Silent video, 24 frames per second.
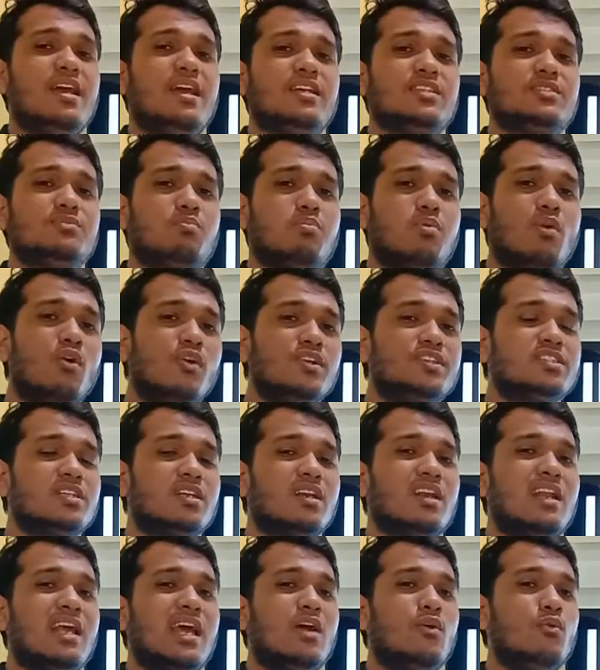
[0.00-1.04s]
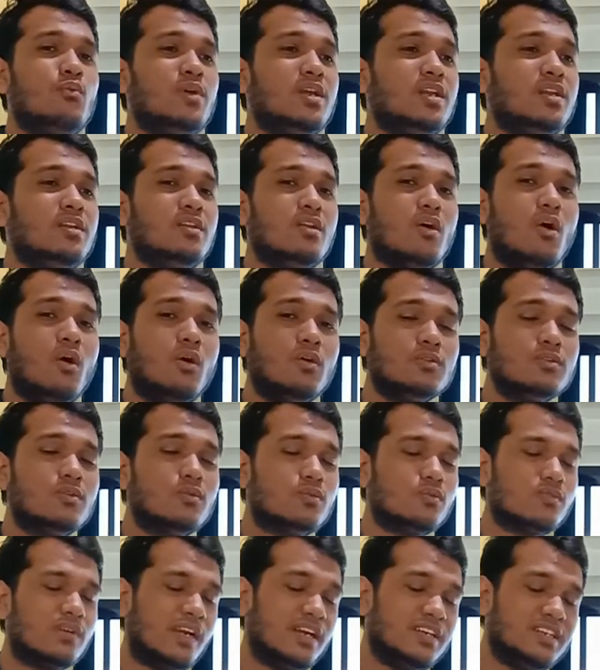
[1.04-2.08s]
explosion like we
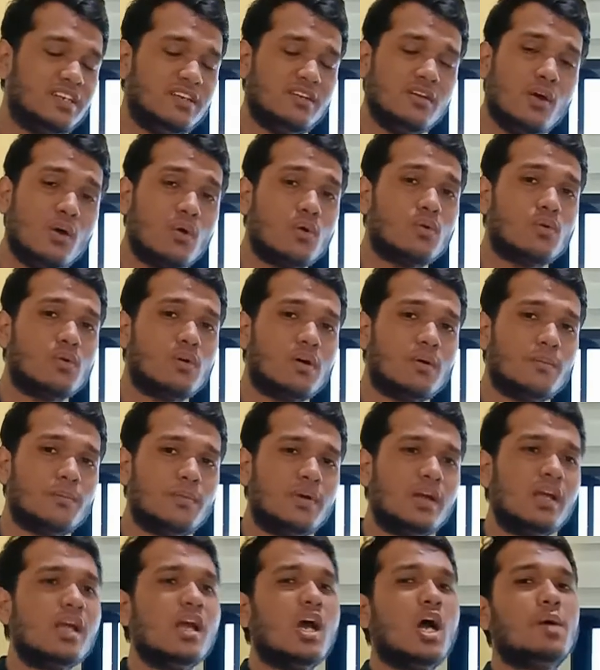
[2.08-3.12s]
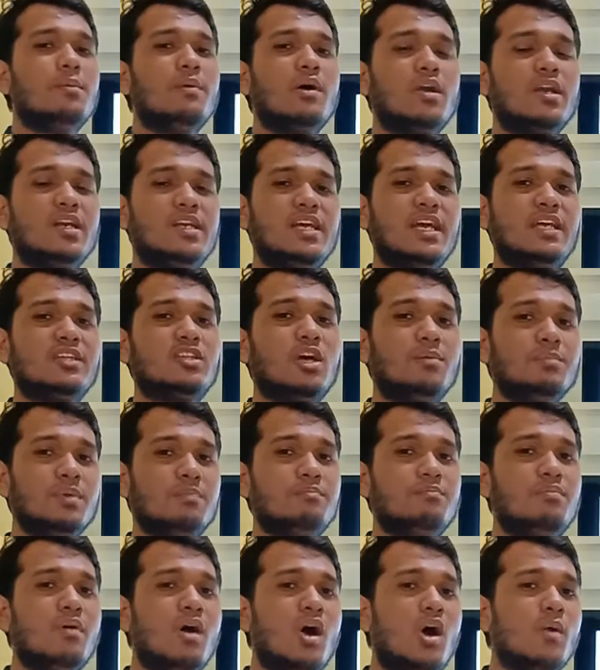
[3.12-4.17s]
already know about the atomic
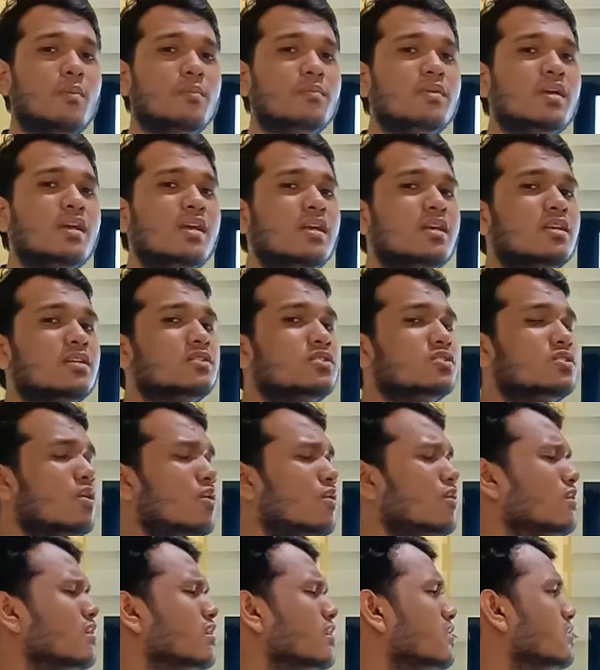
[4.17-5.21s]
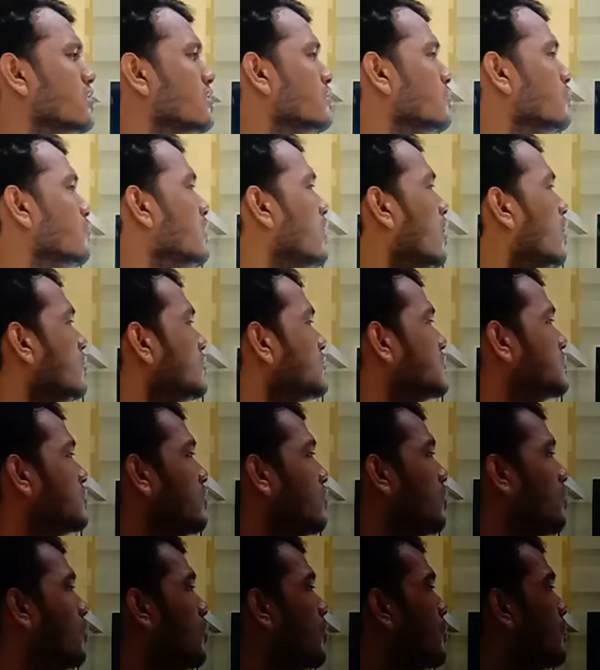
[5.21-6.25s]
bomb. So we
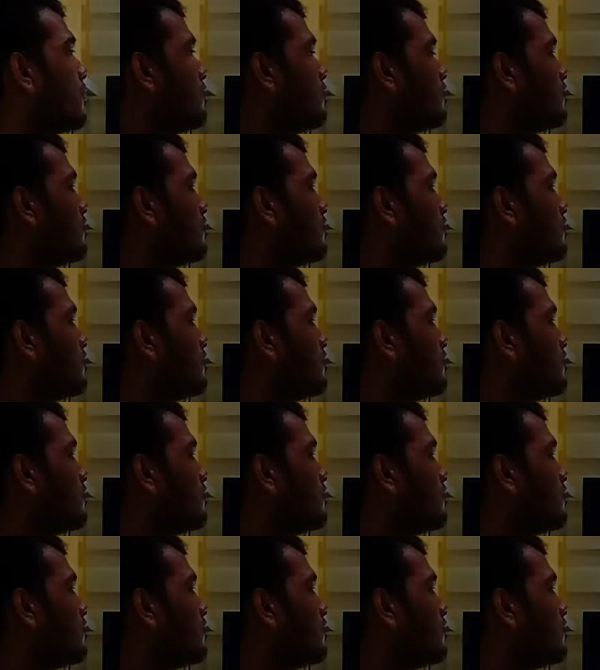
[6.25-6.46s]
also